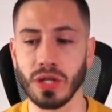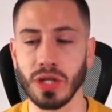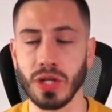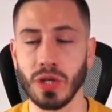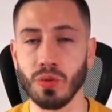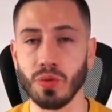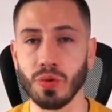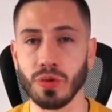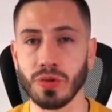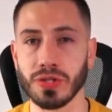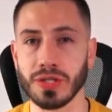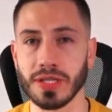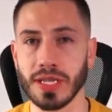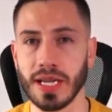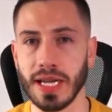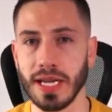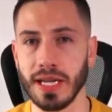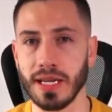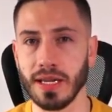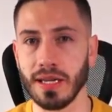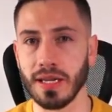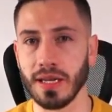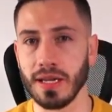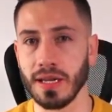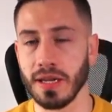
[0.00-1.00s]
you would
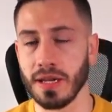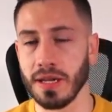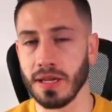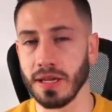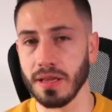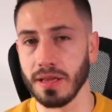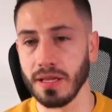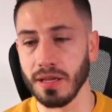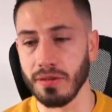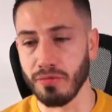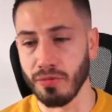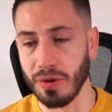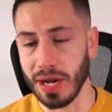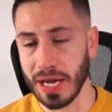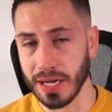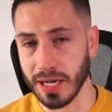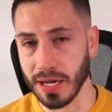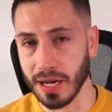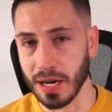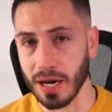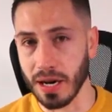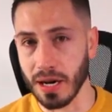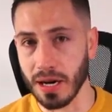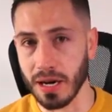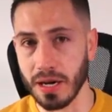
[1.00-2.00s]
say the red
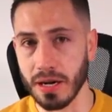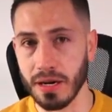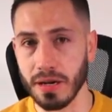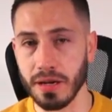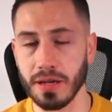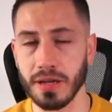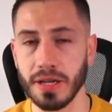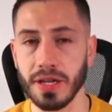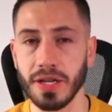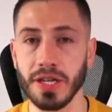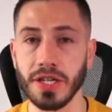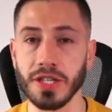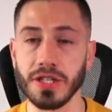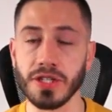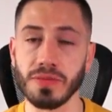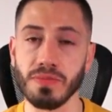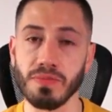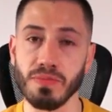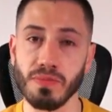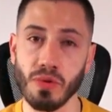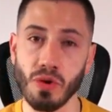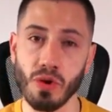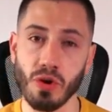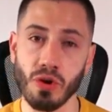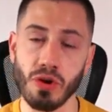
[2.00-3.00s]
car is
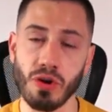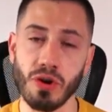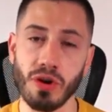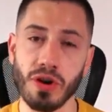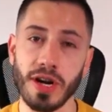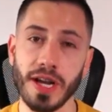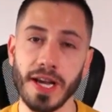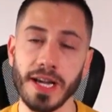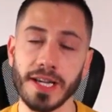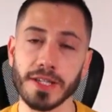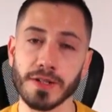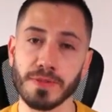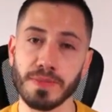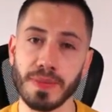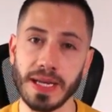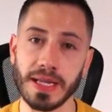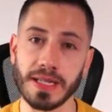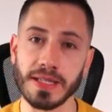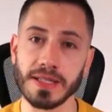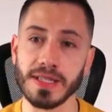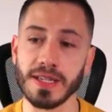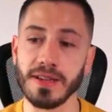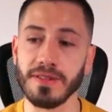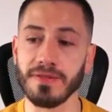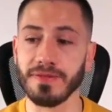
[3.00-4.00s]
more
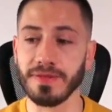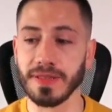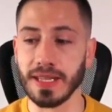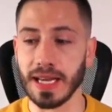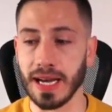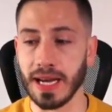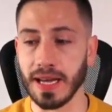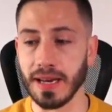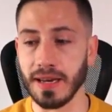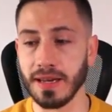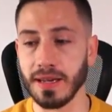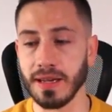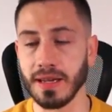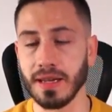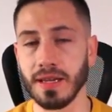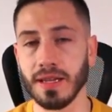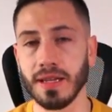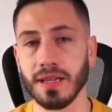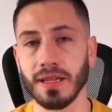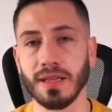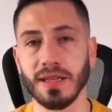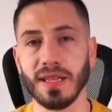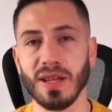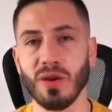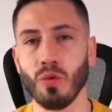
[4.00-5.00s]
expensive than
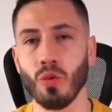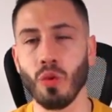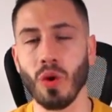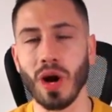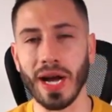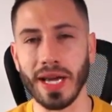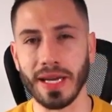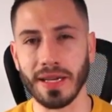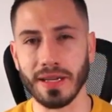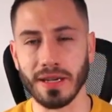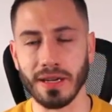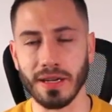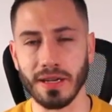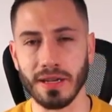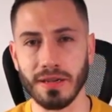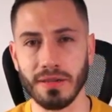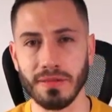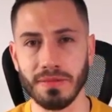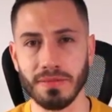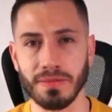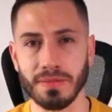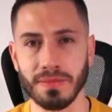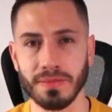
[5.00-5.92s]
the white car.